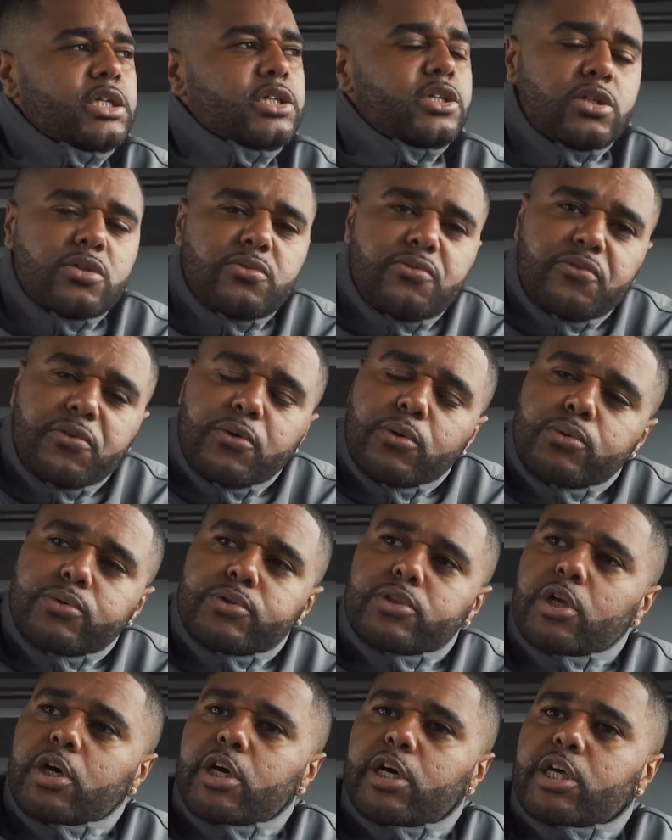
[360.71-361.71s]
it just
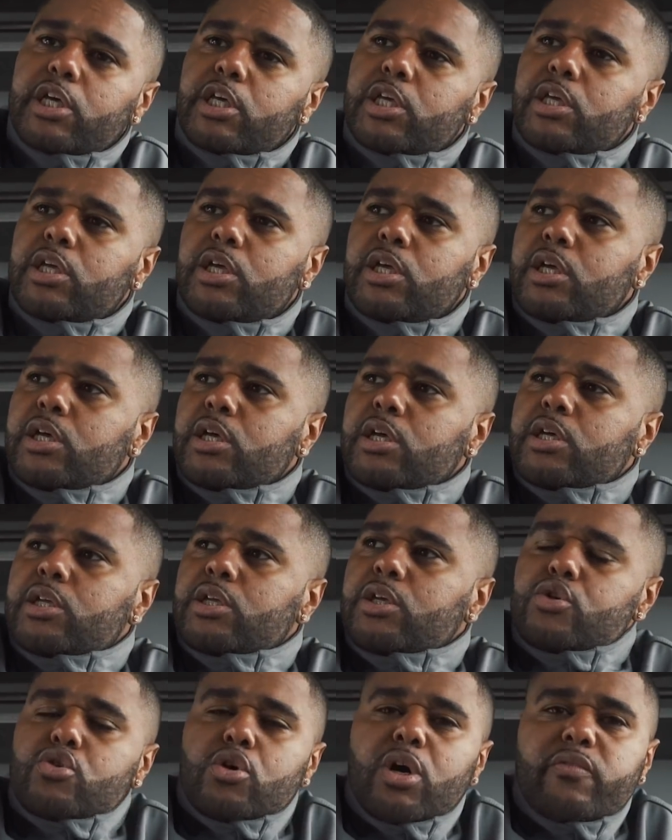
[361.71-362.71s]
feels like
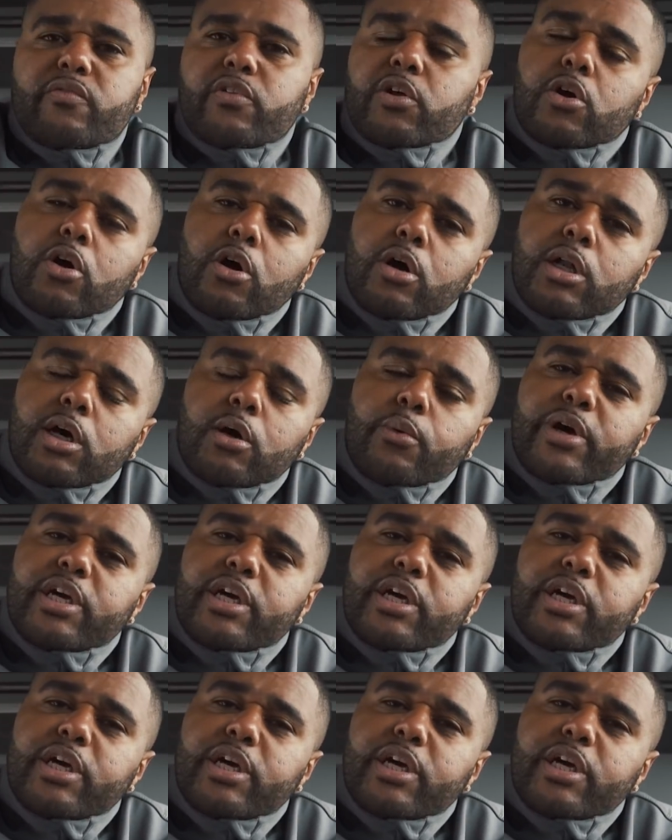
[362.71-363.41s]
you're driving a car that